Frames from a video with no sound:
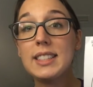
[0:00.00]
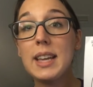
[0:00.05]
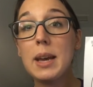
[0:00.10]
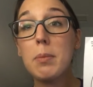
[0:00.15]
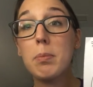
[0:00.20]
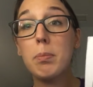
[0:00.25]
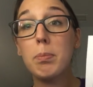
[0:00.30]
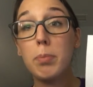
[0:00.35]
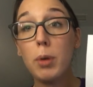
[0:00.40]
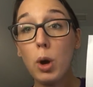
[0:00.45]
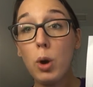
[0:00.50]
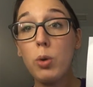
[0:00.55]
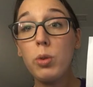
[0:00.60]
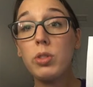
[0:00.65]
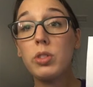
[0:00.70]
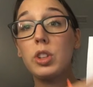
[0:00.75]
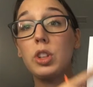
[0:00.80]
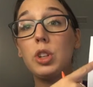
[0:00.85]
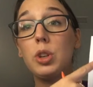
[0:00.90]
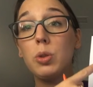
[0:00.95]
that
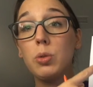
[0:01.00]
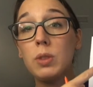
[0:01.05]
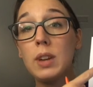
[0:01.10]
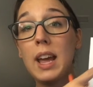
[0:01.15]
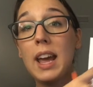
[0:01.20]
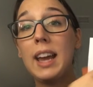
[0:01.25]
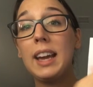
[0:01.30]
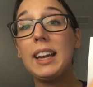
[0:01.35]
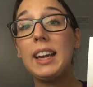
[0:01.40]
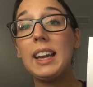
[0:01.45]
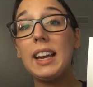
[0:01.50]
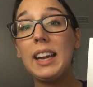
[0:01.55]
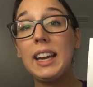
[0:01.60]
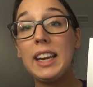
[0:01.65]
both Unhei